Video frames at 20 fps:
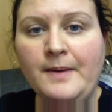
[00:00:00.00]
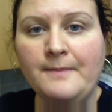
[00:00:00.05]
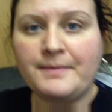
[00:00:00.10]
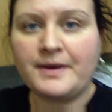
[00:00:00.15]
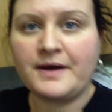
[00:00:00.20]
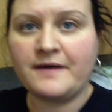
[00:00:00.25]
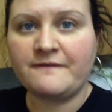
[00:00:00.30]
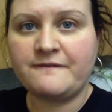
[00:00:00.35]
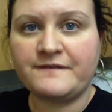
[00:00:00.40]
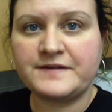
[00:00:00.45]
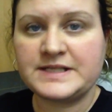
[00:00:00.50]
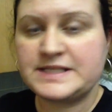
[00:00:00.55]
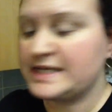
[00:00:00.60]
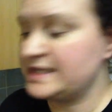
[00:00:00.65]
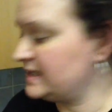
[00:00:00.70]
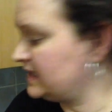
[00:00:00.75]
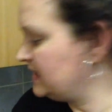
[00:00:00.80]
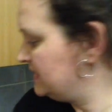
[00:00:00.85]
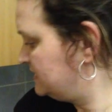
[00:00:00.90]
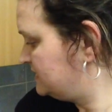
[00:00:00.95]
But for
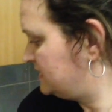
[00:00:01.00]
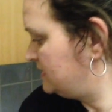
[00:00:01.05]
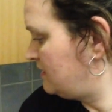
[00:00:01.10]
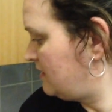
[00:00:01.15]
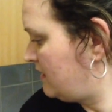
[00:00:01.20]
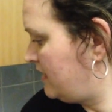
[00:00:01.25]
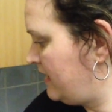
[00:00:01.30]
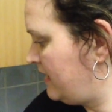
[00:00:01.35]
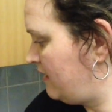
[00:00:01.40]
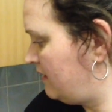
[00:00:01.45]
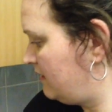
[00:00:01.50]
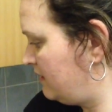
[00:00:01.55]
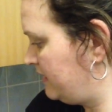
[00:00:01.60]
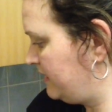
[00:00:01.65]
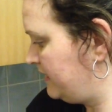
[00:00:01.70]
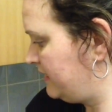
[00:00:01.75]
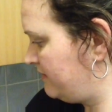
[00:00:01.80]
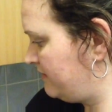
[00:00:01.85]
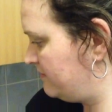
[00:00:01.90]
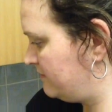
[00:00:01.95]
dinner tonight
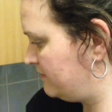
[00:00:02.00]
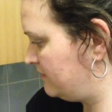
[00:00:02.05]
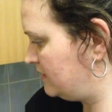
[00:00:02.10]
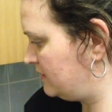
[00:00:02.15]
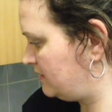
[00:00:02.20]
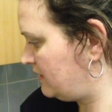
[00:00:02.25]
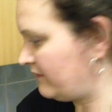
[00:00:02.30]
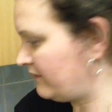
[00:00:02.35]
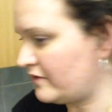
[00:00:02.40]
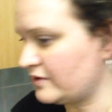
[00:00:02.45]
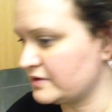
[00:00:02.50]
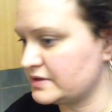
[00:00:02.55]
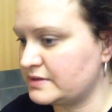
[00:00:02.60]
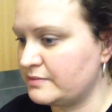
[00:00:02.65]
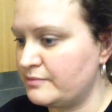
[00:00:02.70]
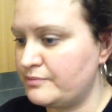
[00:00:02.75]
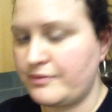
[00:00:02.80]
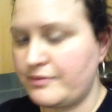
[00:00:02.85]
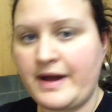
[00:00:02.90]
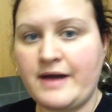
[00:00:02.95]
I've got
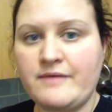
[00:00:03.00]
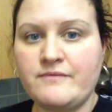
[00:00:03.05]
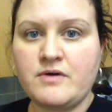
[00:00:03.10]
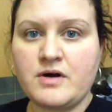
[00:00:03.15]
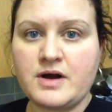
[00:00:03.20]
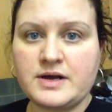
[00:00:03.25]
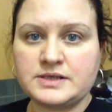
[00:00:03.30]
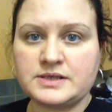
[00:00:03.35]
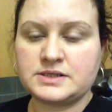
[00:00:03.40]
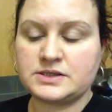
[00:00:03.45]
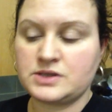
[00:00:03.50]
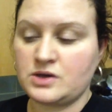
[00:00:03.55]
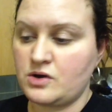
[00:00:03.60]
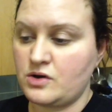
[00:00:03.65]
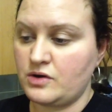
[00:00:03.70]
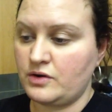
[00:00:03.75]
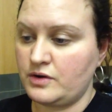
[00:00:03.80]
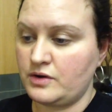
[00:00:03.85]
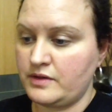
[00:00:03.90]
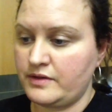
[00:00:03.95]
some brown rice
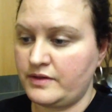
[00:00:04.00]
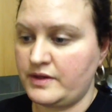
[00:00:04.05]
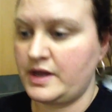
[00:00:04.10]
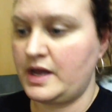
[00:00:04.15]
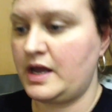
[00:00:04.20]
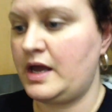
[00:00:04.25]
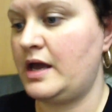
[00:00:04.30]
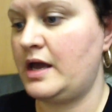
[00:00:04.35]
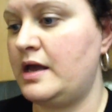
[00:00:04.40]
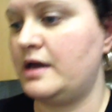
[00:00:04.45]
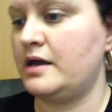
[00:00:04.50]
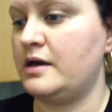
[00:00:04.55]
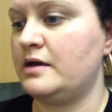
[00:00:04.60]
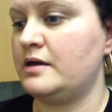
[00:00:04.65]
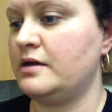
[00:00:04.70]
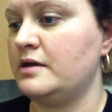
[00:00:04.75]
on the